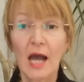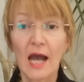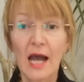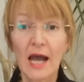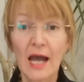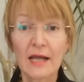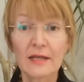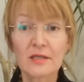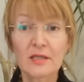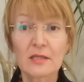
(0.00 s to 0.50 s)

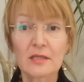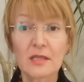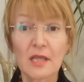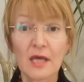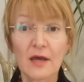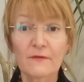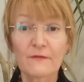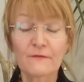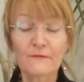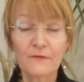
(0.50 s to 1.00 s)
and
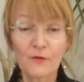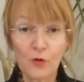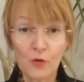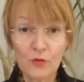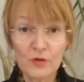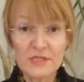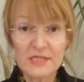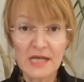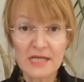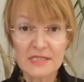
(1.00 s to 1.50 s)
there are
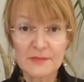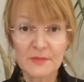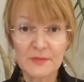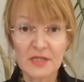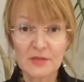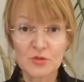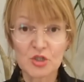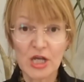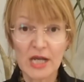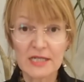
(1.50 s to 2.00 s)
four
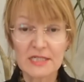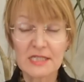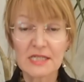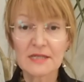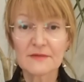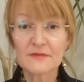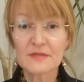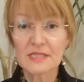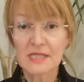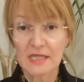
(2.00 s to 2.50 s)
assessment
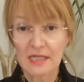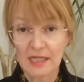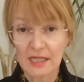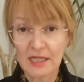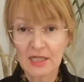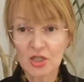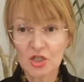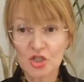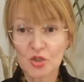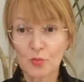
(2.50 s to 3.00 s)
objectives,
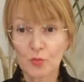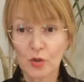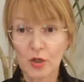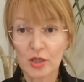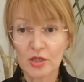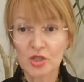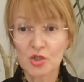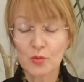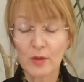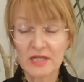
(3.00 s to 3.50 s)
each
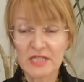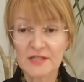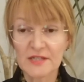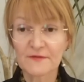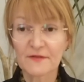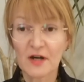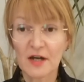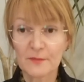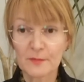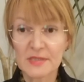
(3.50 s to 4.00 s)
worth
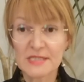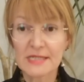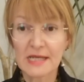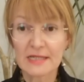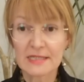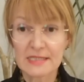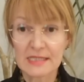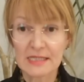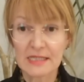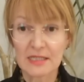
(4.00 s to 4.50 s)

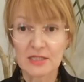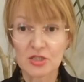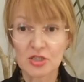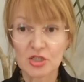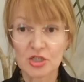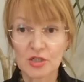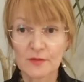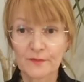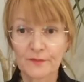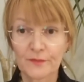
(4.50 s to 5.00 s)
25%
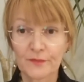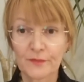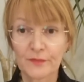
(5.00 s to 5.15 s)
each.